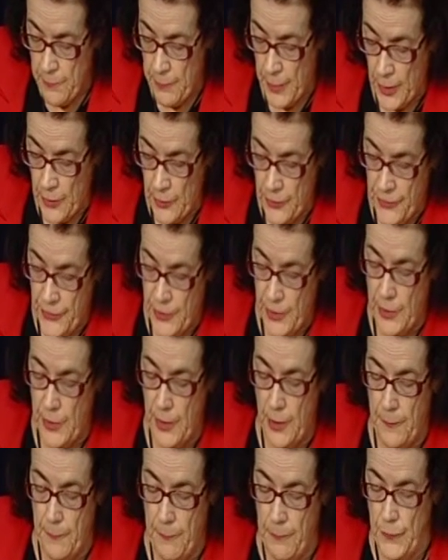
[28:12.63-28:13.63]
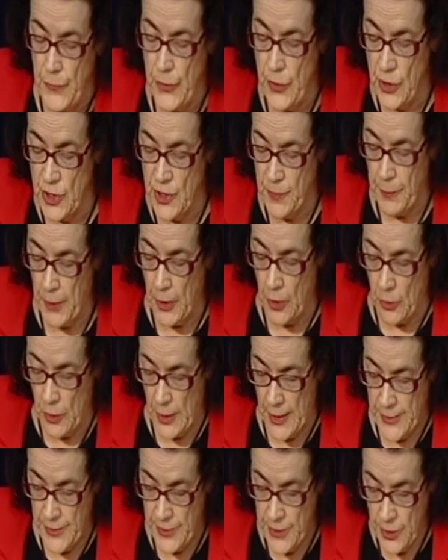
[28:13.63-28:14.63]
Both
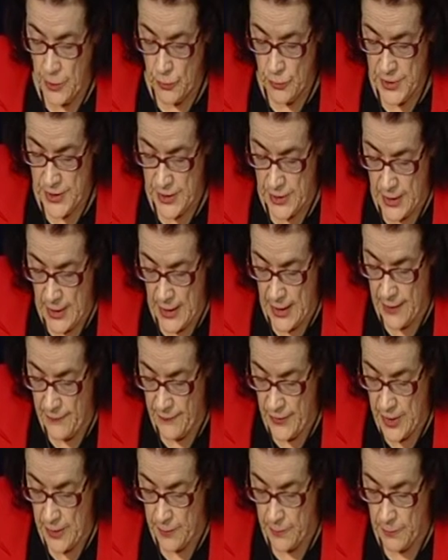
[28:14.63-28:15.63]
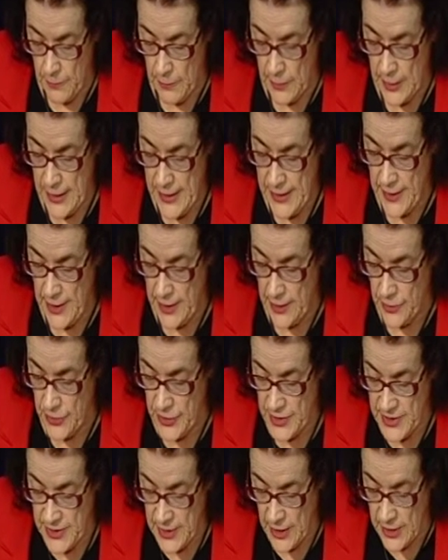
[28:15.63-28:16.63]
Newspoll and Nielsen have him leading
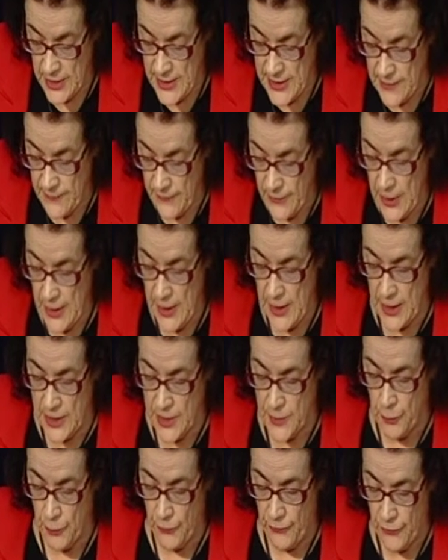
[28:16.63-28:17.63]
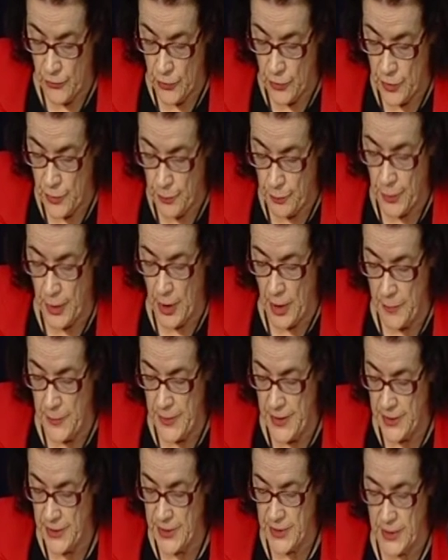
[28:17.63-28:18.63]
decisively as preferred Prime
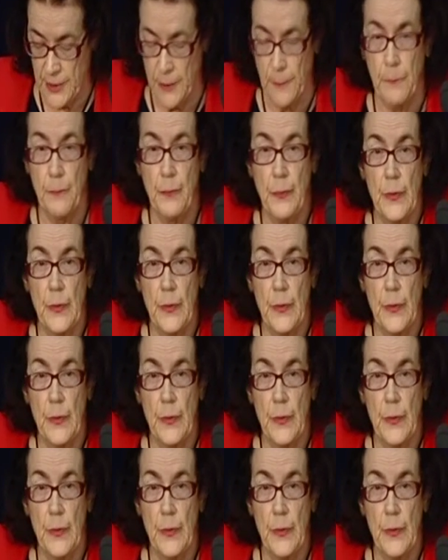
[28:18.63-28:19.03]
Minister.